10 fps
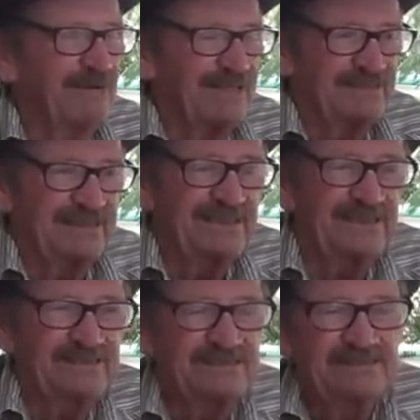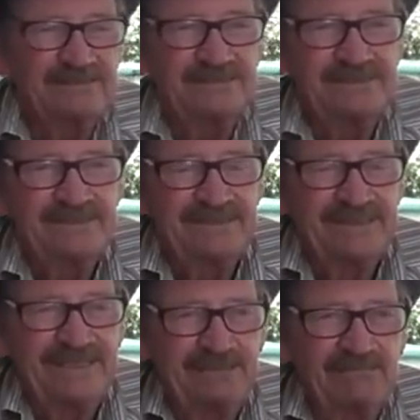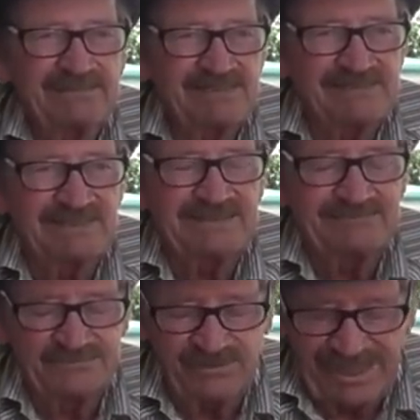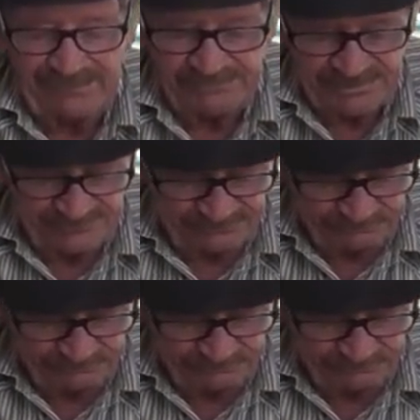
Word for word: back to get it. Mm-hmm. Anyways, I set them traps and,